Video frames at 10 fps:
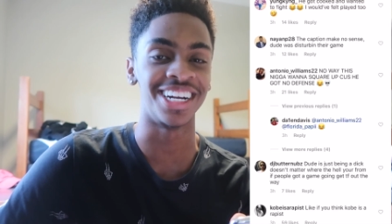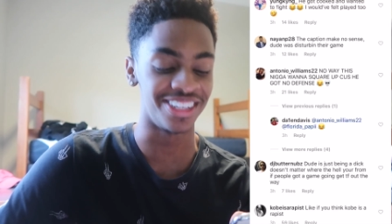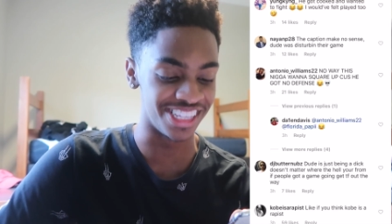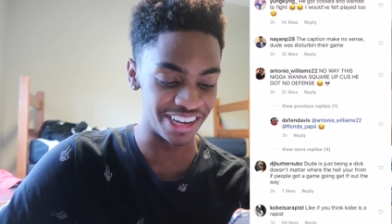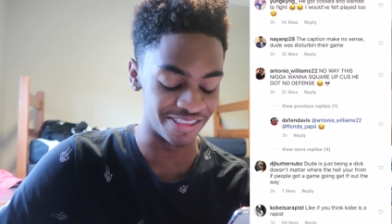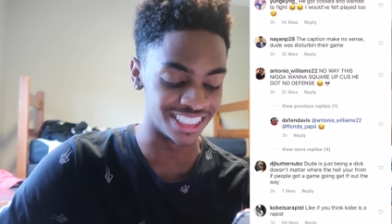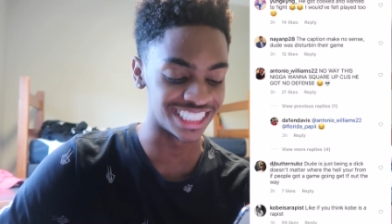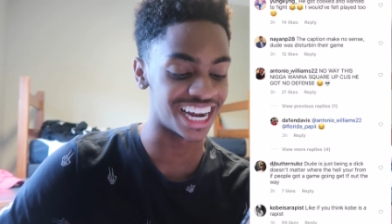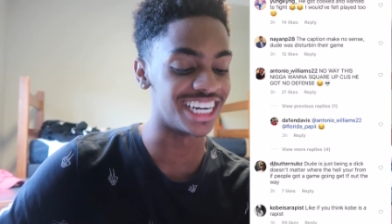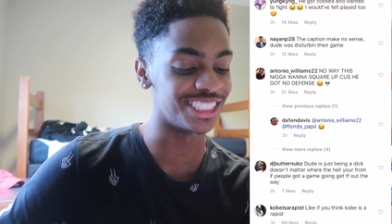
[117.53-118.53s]
got no
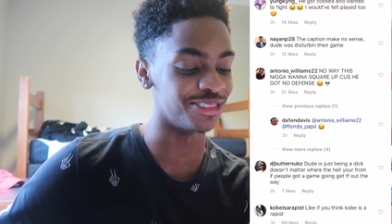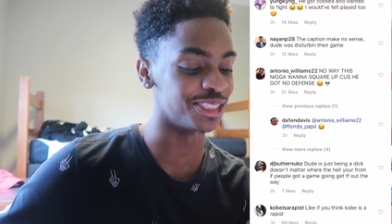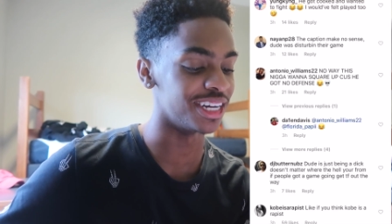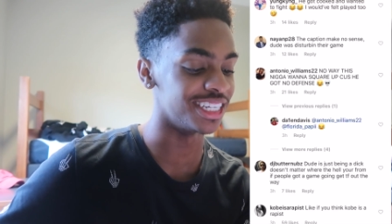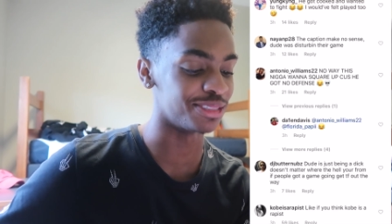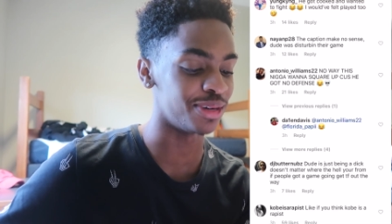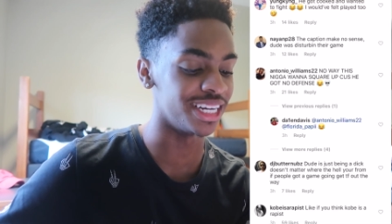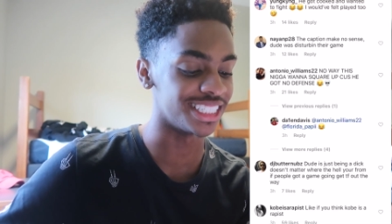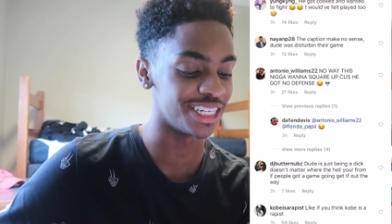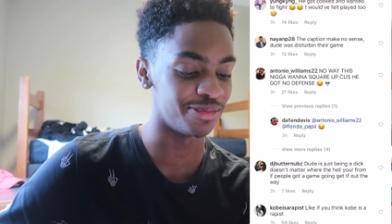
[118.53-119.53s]
defense. Like I actually uh,
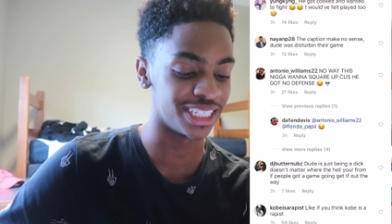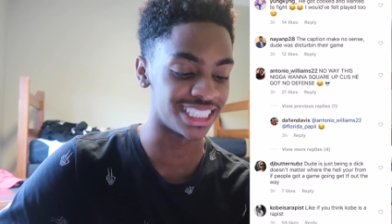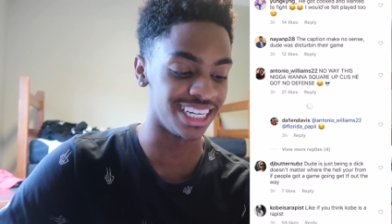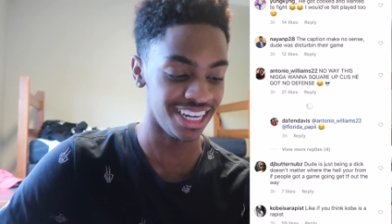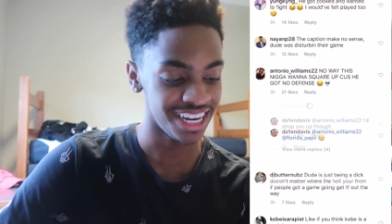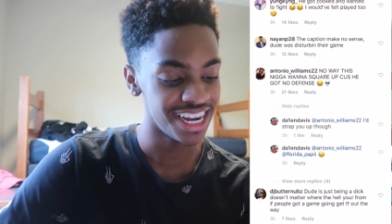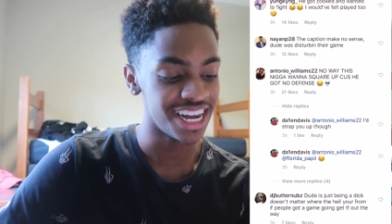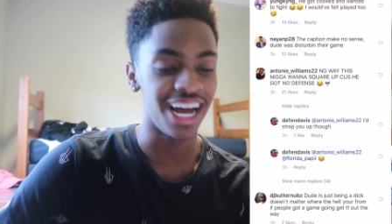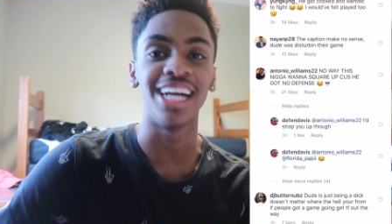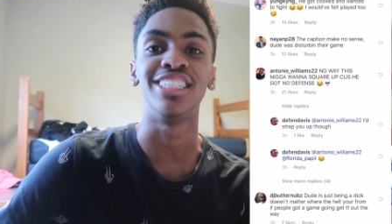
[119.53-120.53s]
responded to him. I said,
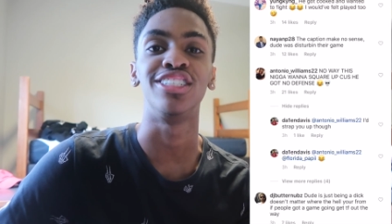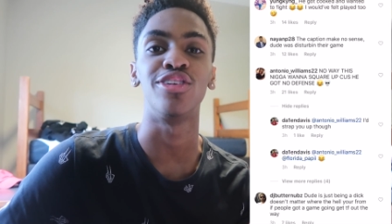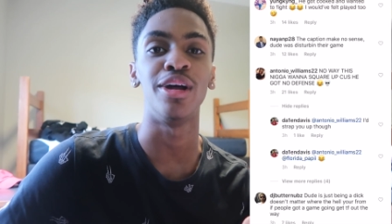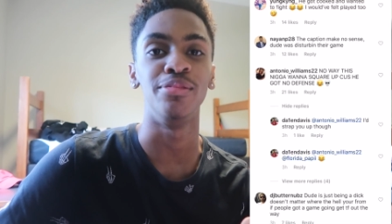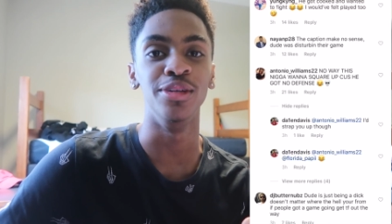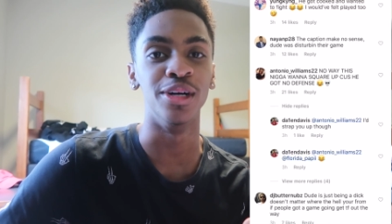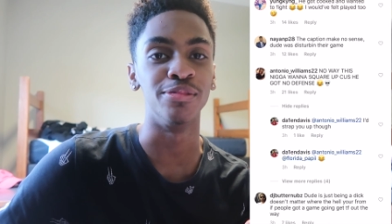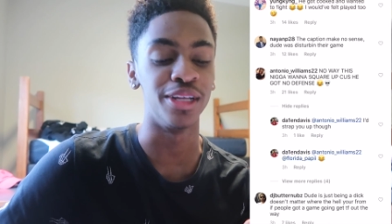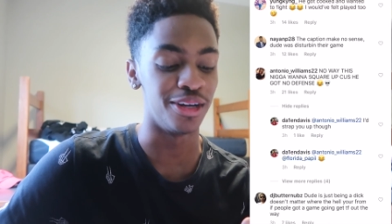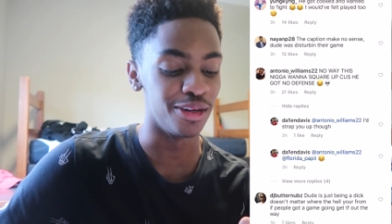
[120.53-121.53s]
I strap you
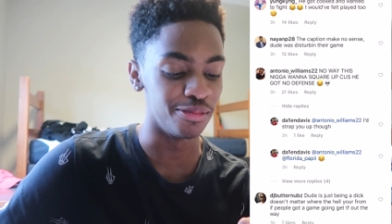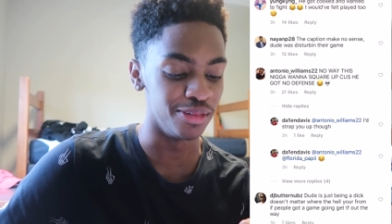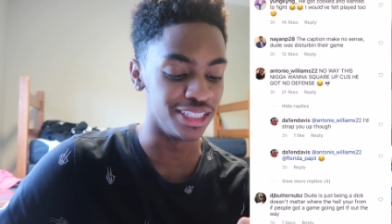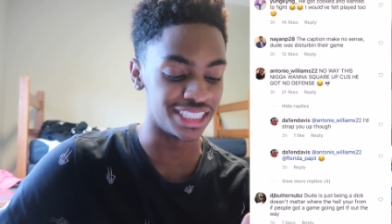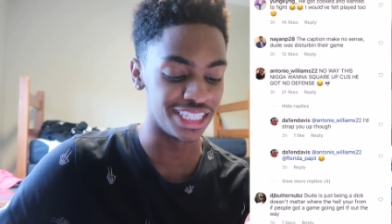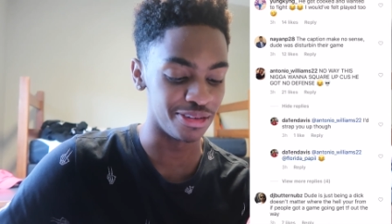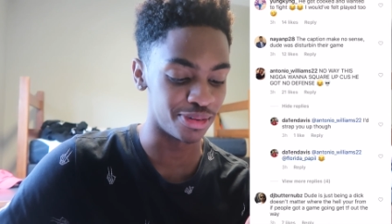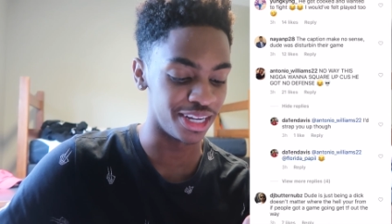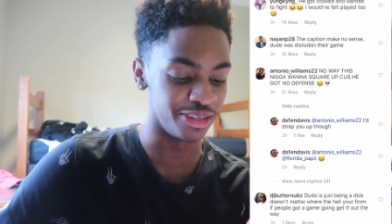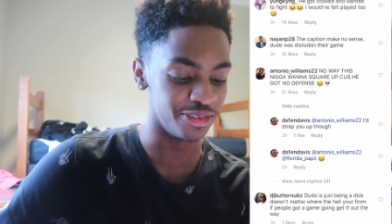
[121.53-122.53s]
up though. Bro said you
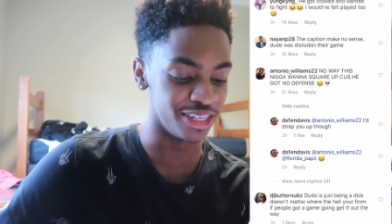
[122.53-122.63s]
probably